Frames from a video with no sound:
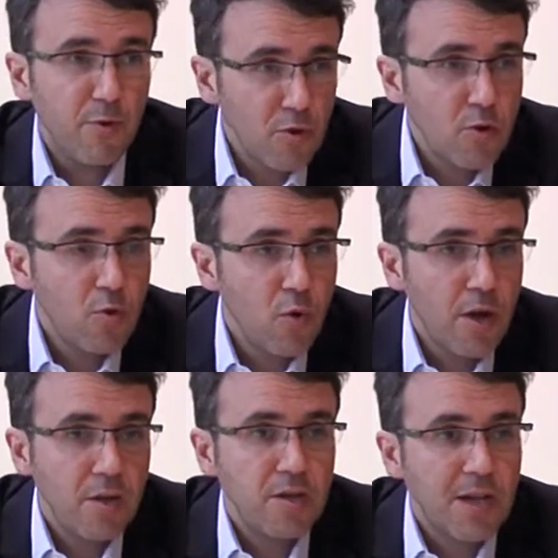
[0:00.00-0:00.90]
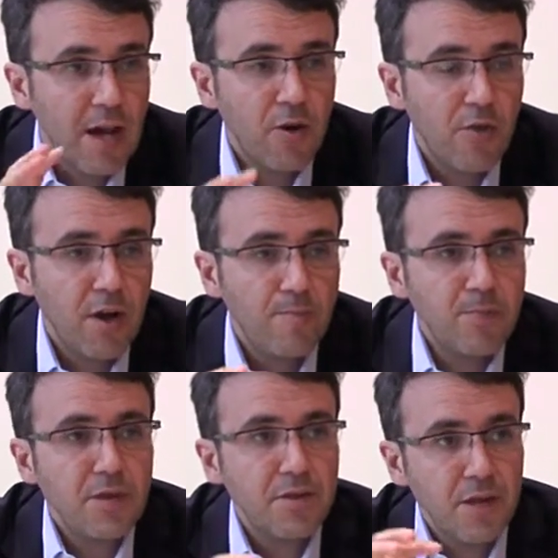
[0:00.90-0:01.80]
because Uruguay is kind of a
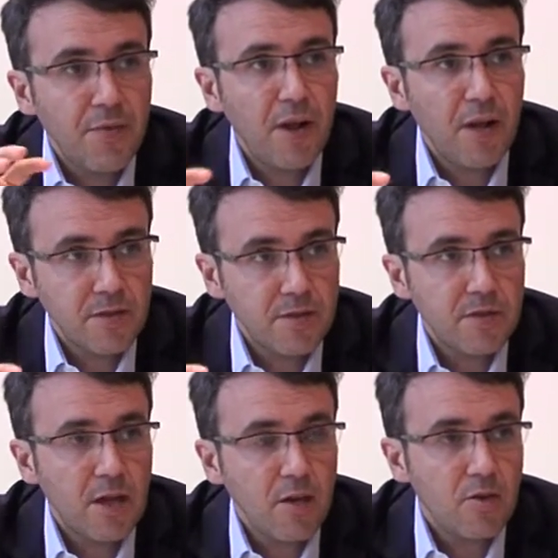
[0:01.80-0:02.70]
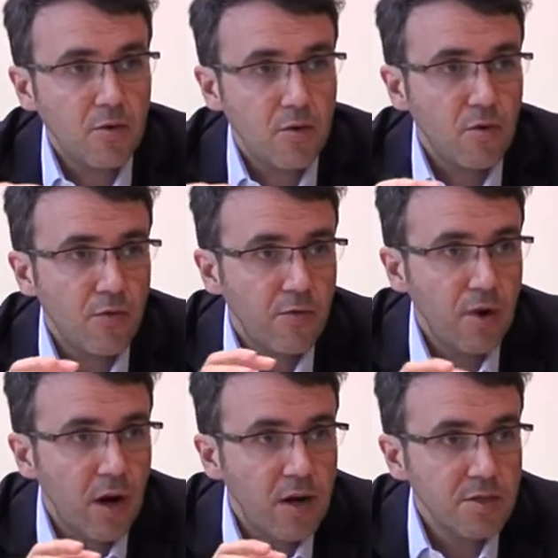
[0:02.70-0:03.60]
satellite state of
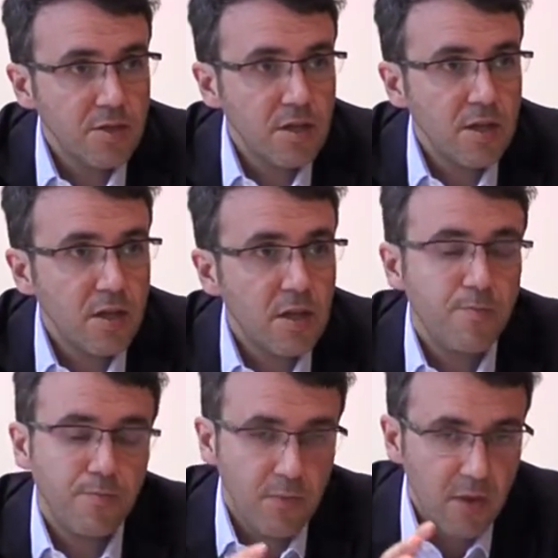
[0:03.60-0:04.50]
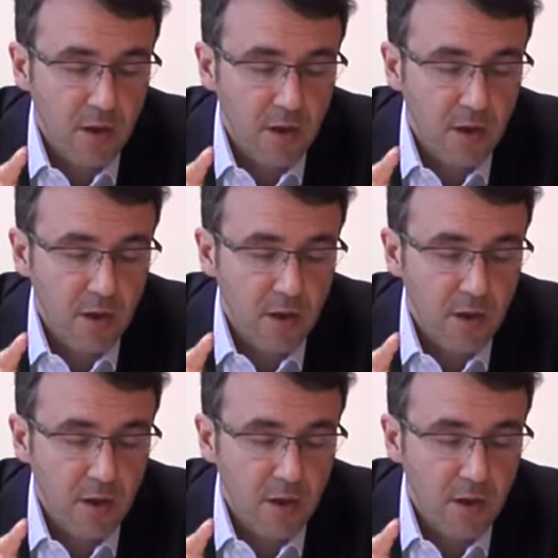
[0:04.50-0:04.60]
Argentina.